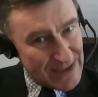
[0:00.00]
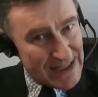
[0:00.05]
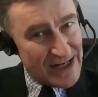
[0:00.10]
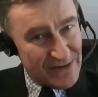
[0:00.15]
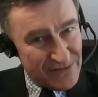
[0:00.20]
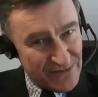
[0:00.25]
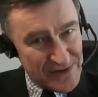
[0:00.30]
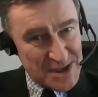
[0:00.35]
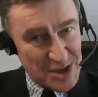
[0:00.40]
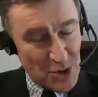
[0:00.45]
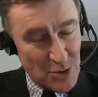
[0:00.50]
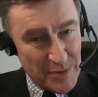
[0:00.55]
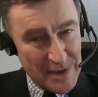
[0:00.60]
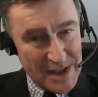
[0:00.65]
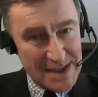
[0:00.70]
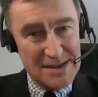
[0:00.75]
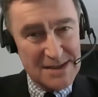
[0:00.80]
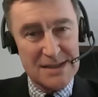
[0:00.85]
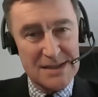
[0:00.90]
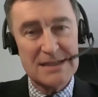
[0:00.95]
need a physical
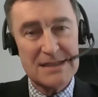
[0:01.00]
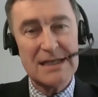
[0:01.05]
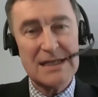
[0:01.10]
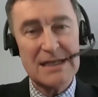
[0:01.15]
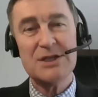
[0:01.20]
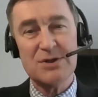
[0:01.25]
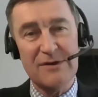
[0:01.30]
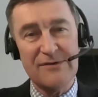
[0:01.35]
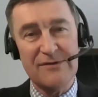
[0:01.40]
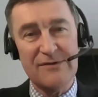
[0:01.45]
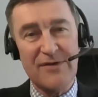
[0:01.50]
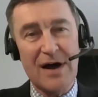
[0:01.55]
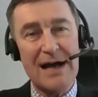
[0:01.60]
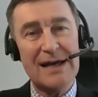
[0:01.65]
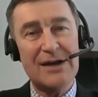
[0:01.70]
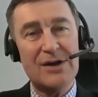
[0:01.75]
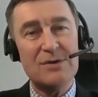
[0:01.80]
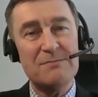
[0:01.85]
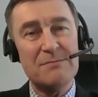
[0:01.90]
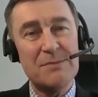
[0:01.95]
presence. So if
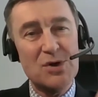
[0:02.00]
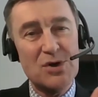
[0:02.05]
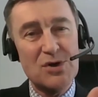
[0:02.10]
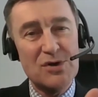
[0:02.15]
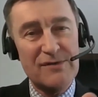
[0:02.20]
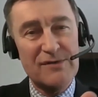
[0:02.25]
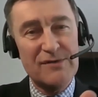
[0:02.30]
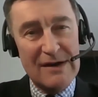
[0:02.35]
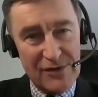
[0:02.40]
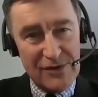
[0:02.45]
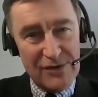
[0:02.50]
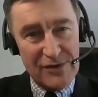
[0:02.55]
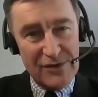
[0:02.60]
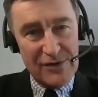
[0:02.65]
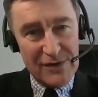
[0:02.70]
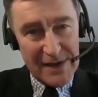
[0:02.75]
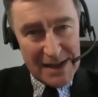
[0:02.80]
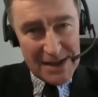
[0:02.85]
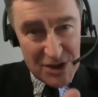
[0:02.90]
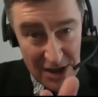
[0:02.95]
I could move
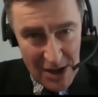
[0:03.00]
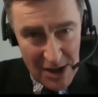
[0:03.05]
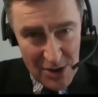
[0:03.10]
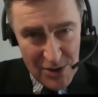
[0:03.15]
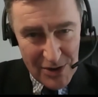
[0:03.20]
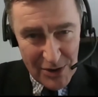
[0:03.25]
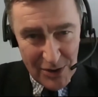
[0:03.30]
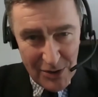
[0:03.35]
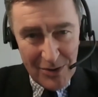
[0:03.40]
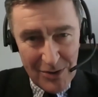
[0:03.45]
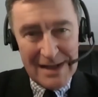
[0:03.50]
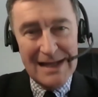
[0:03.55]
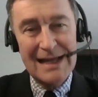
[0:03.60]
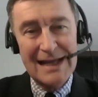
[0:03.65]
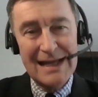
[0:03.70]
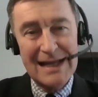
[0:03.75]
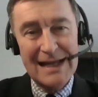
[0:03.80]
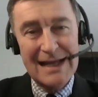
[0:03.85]
everything to local,